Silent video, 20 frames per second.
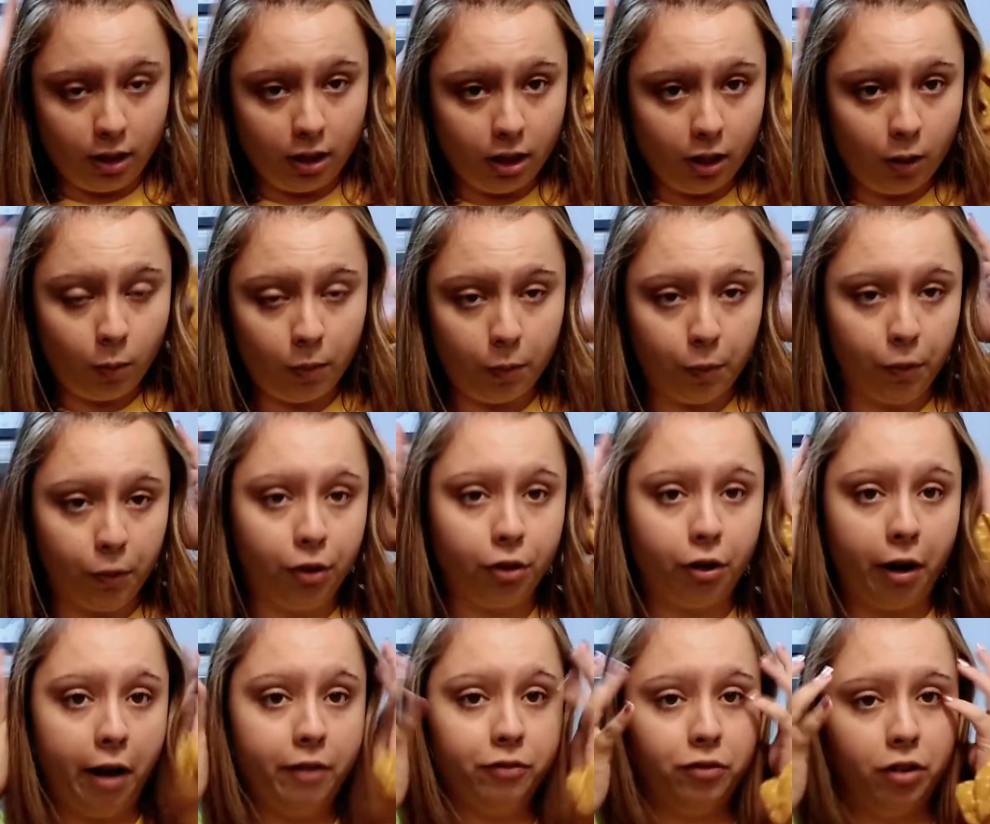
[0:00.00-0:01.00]
and then we will
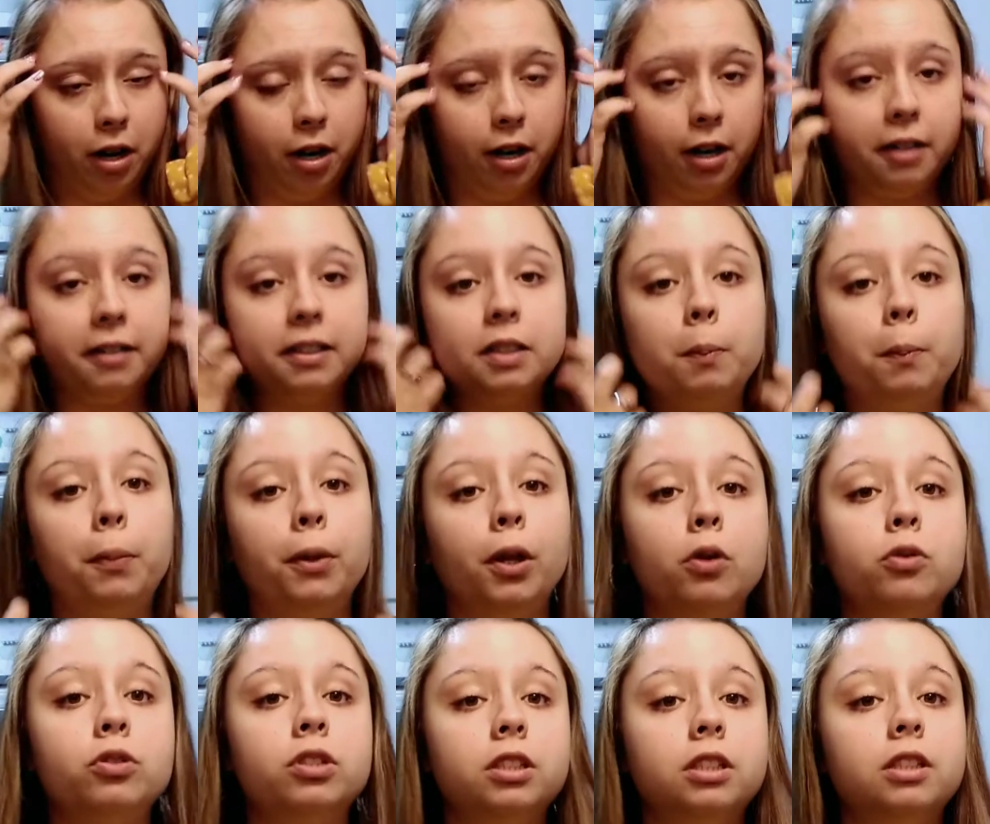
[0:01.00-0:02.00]
craft our
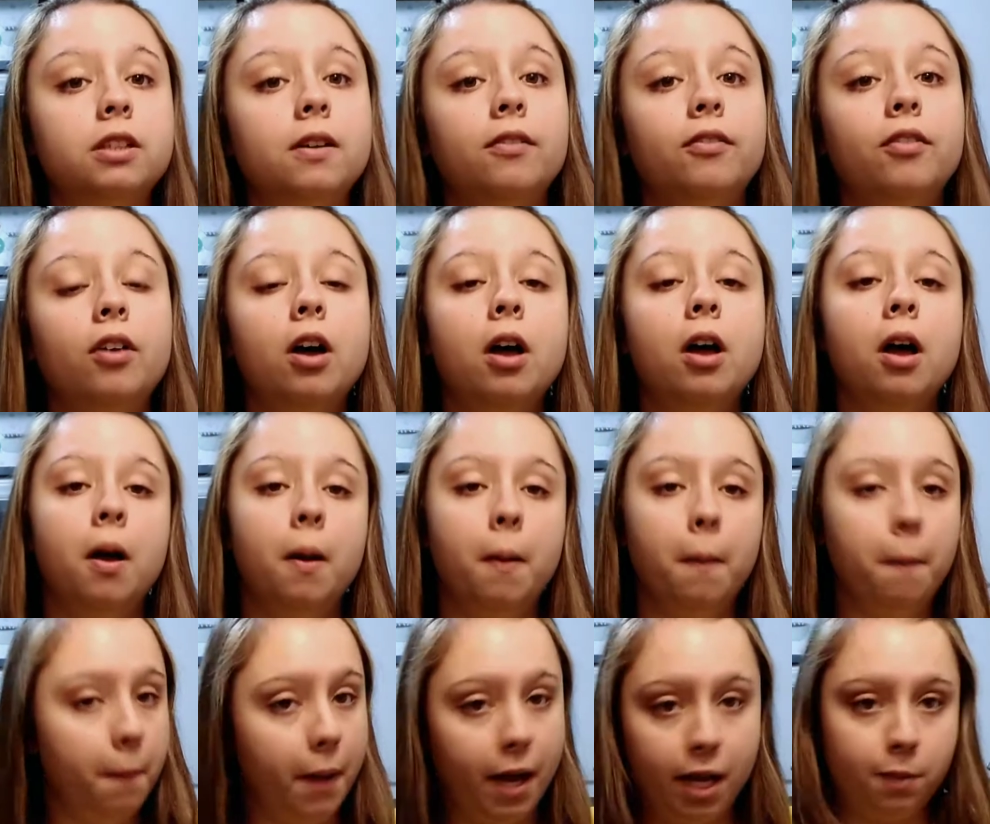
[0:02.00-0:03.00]
explosive
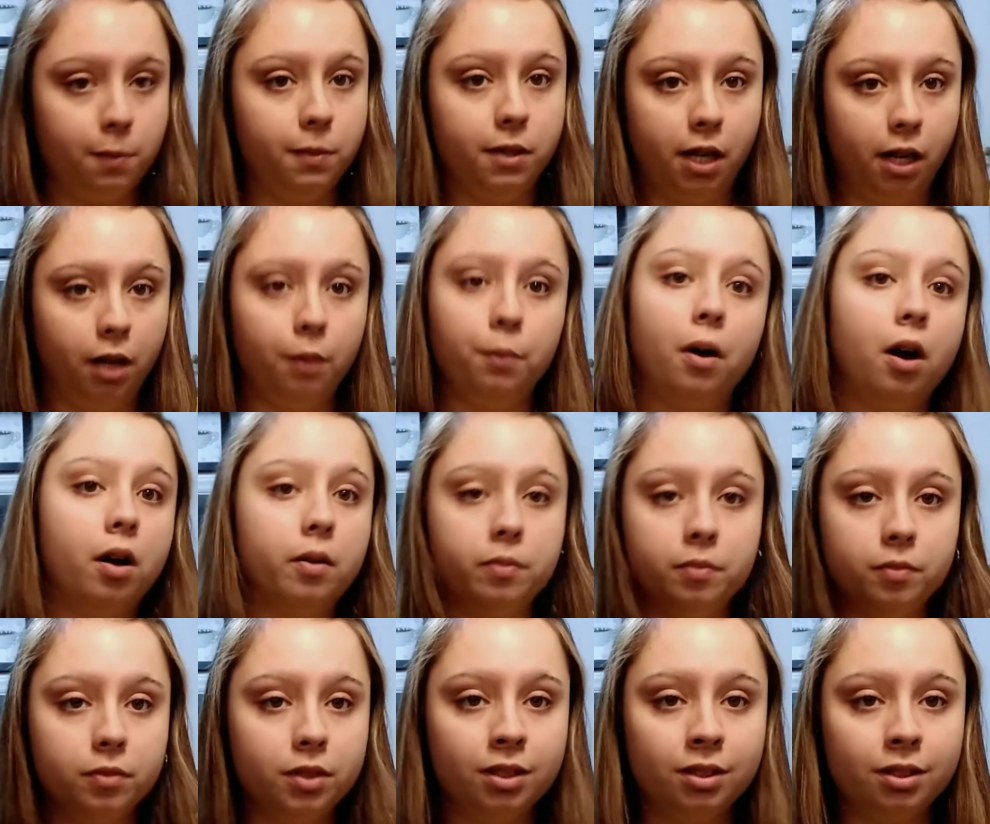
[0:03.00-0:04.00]
mashed potato bombs.